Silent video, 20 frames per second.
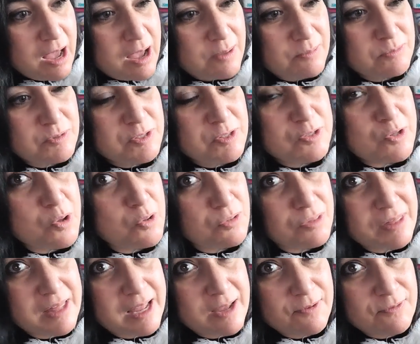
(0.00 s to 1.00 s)
I'm so
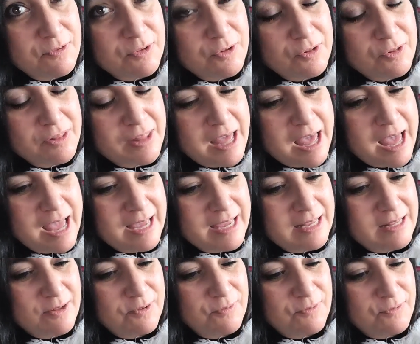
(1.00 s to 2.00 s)
thankful that I
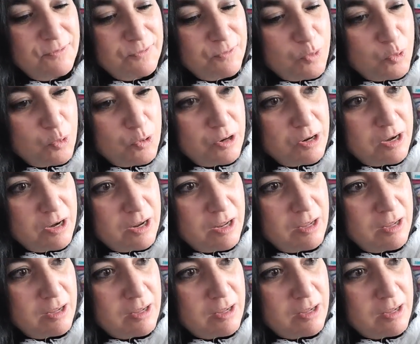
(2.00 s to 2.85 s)
can afford.